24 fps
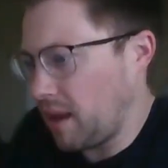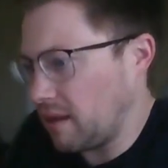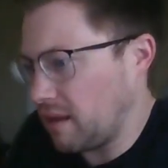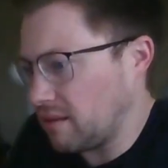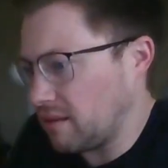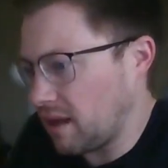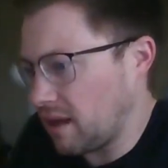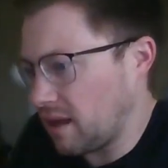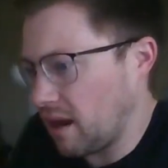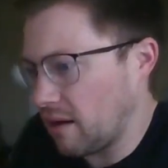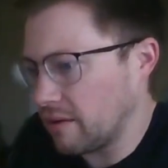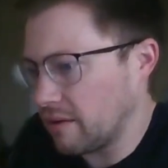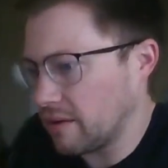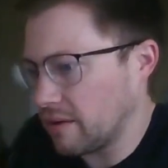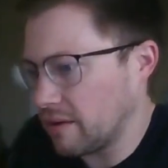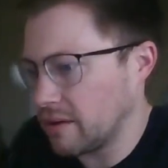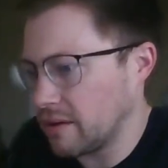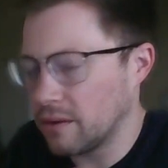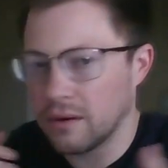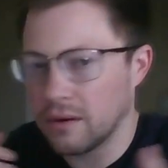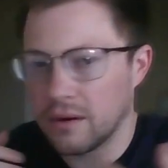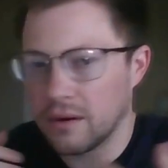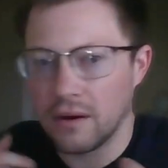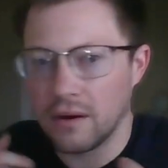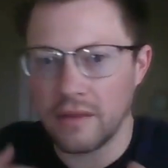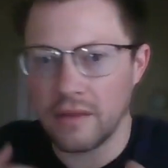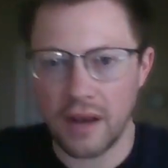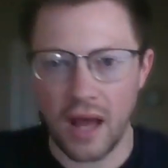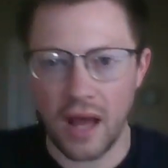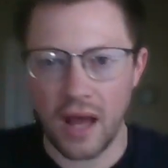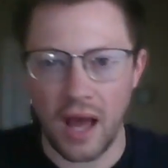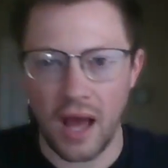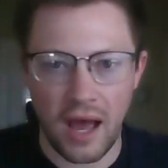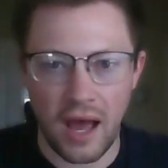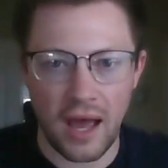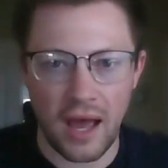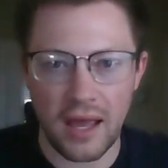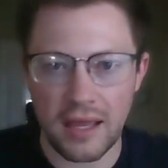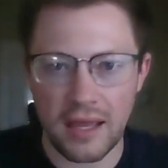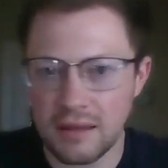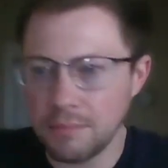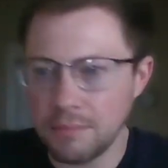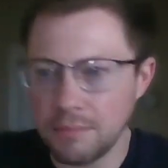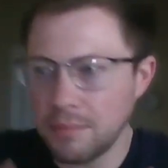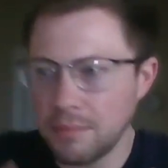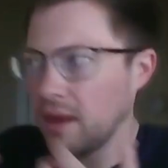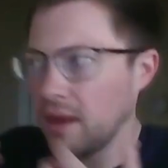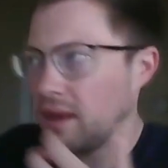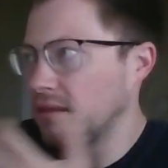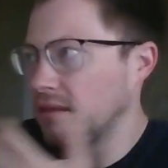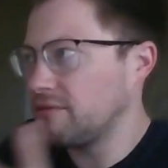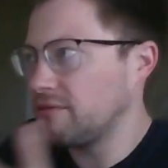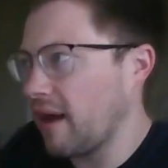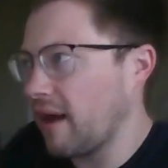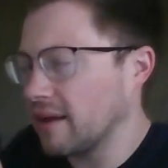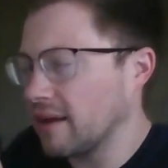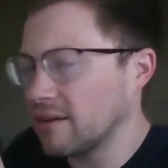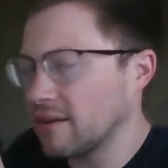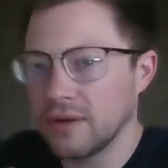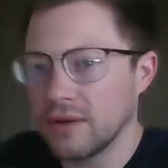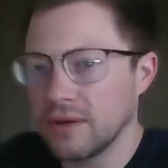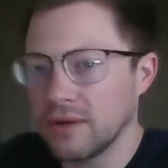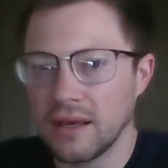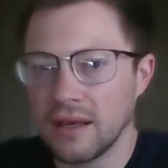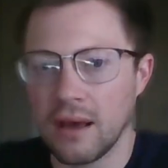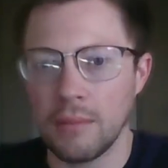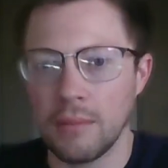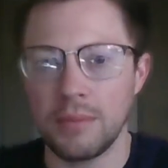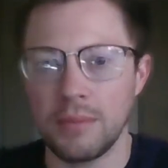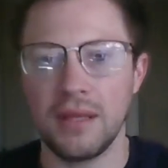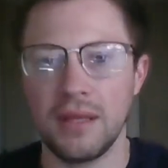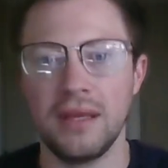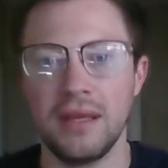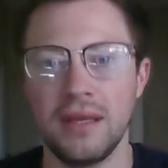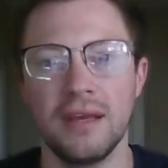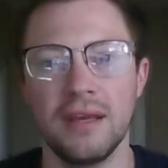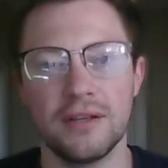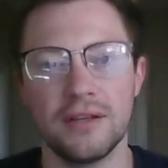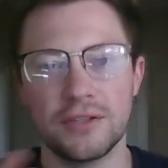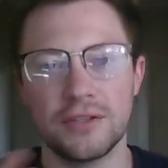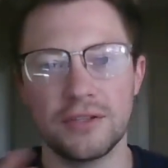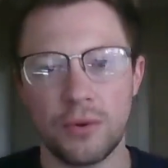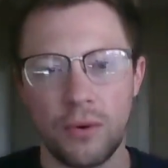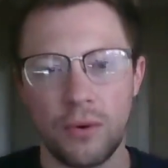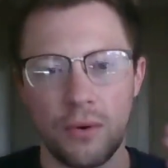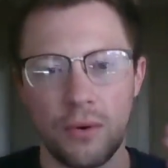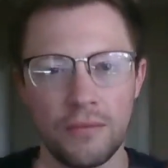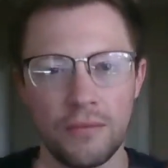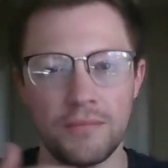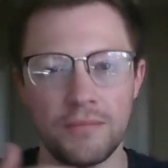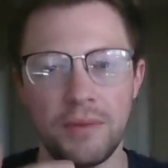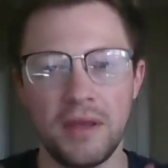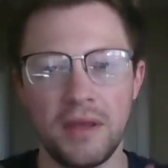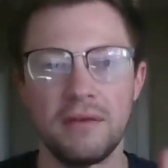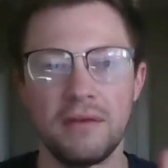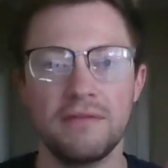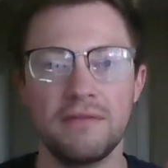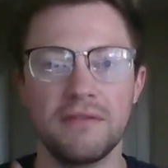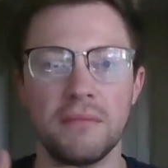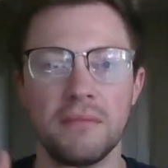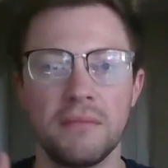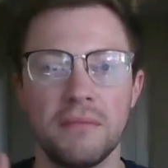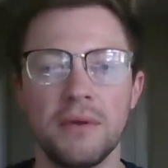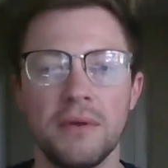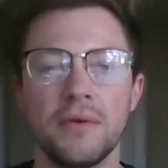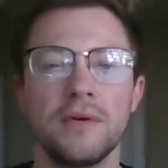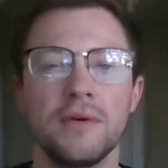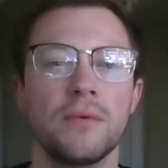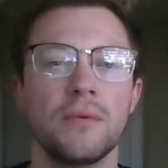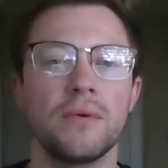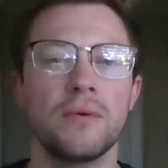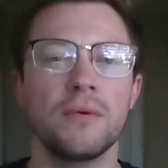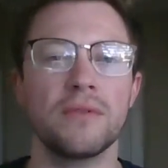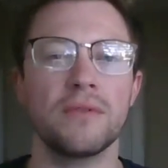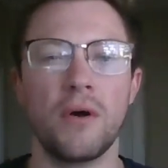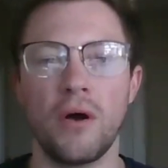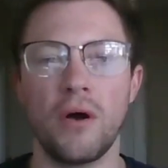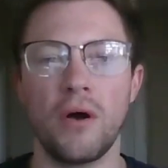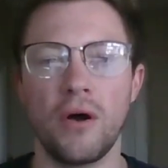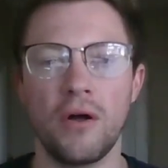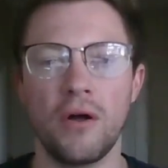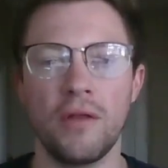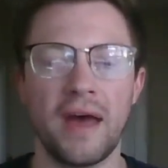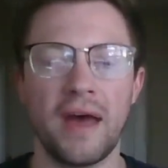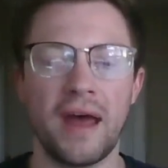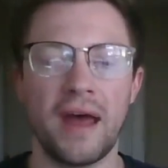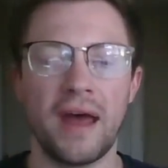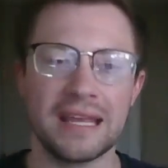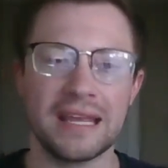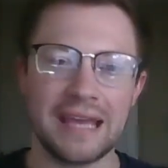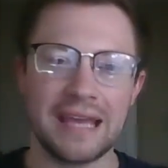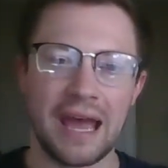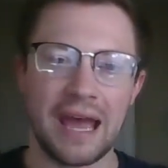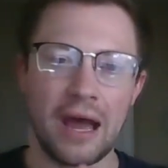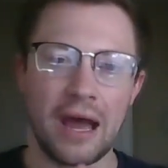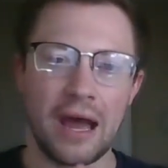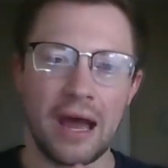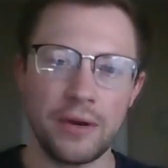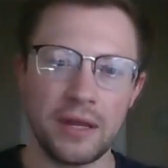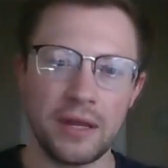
So being familiar with all that accounting process and how that works. Anyway,